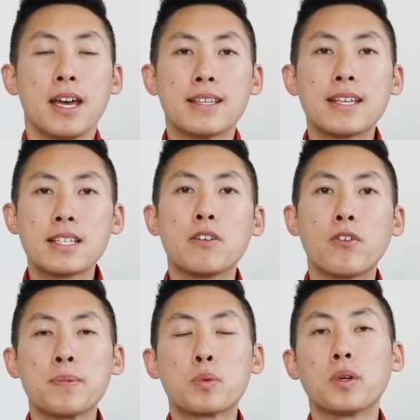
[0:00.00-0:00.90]
and 60
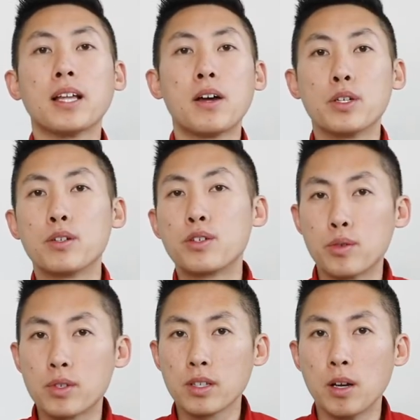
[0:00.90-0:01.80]
frames would allow you to
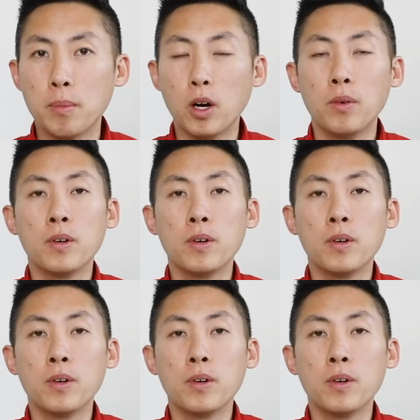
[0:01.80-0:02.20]
shoot slow-mo.